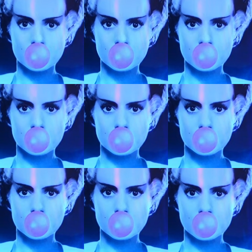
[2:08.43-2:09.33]

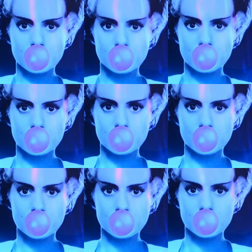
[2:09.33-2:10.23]

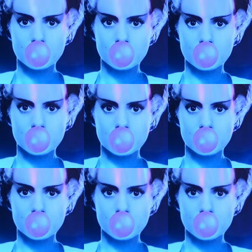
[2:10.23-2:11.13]

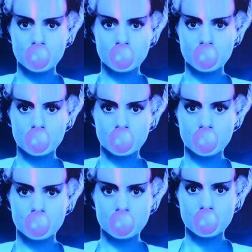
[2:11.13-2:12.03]
The person shown says nothing.